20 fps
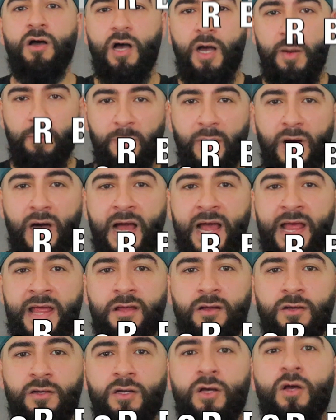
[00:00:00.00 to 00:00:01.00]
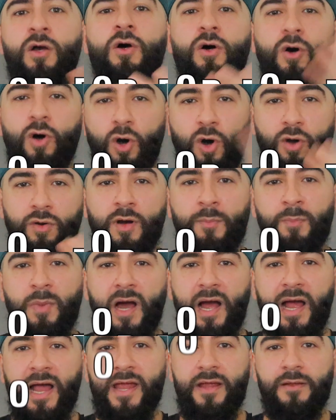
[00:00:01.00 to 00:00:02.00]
a buy or a bye.